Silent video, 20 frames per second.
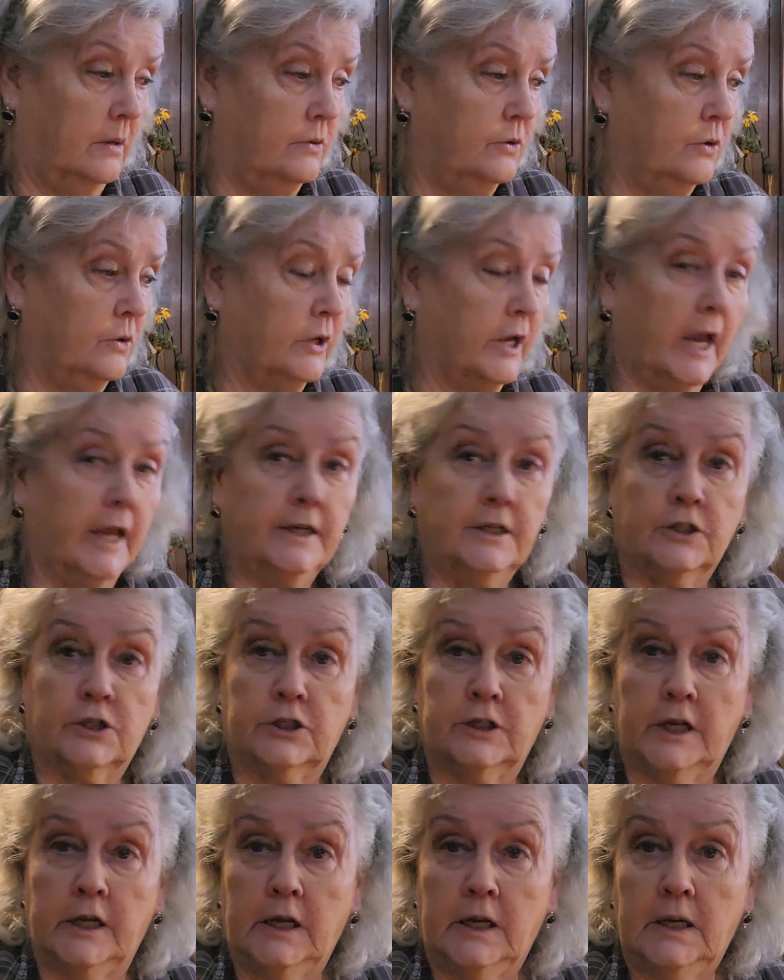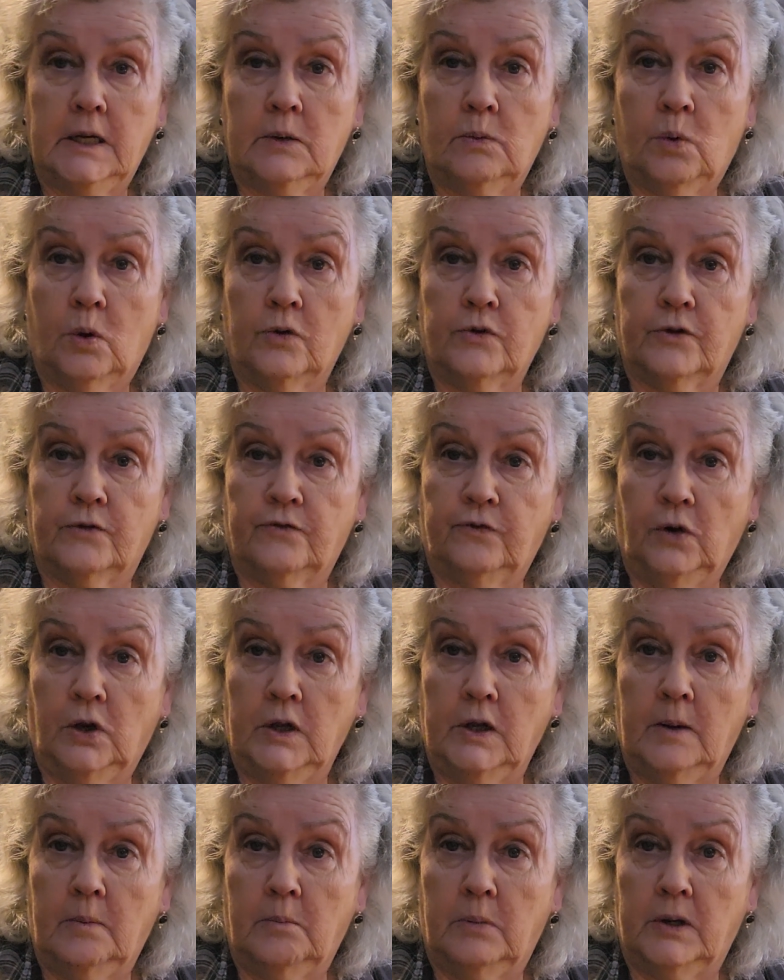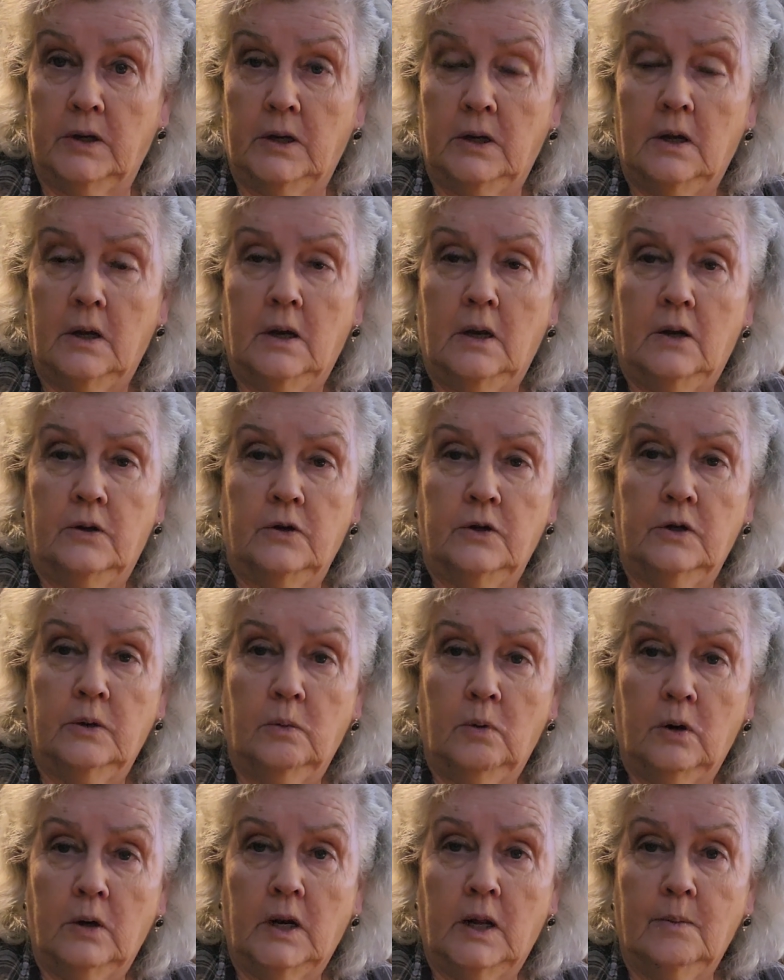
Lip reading: you can't see worth a flip, but you know what?